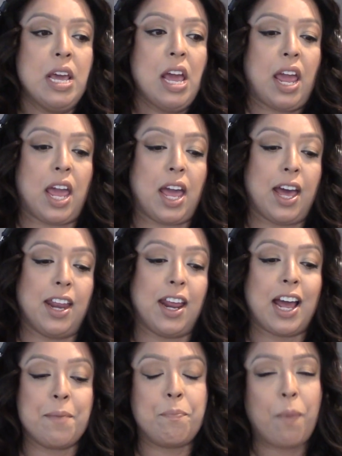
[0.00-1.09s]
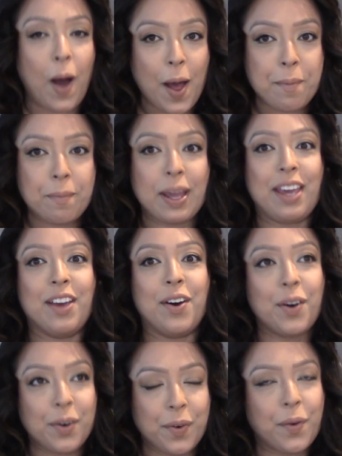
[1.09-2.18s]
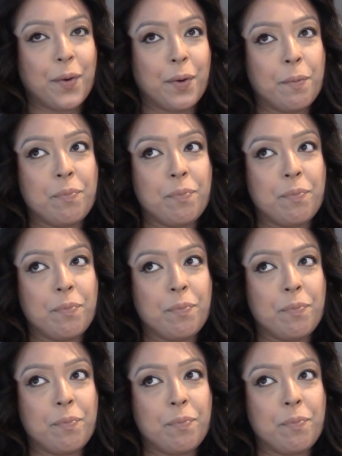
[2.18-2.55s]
And I bought my home